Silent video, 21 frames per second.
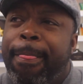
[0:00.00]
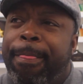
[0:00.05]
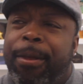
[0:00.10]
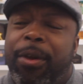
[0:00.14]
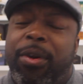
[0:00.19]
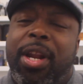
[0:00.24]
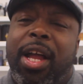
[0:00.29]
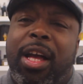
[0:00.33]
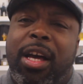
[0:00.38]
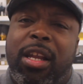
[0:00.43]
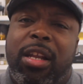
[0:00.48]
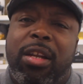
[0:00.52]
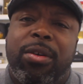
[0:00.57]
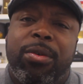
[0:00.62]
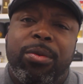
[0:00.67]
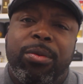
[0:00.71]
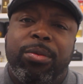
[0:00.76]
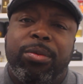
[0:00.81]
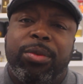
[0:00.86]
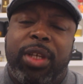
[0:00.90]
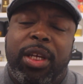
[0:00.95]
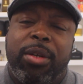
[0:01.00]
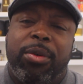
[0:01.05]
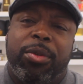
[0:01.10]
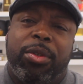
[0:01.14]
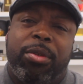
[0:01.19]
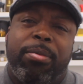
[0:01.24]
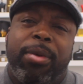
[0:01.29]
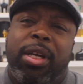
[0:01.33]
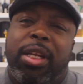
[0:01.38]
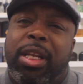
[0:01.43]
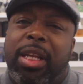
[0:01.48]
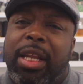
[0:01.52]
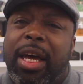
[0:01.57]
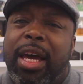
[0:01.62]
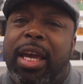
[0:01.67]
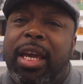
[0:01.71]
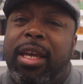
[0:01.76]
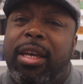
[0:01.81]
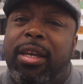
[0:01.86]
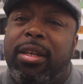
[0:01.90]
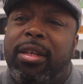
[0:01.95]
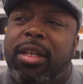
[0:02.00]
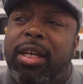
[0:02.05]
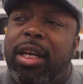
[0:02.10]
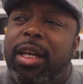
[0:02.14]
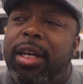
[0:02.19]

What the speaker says: They're not clones, they don't smell alike,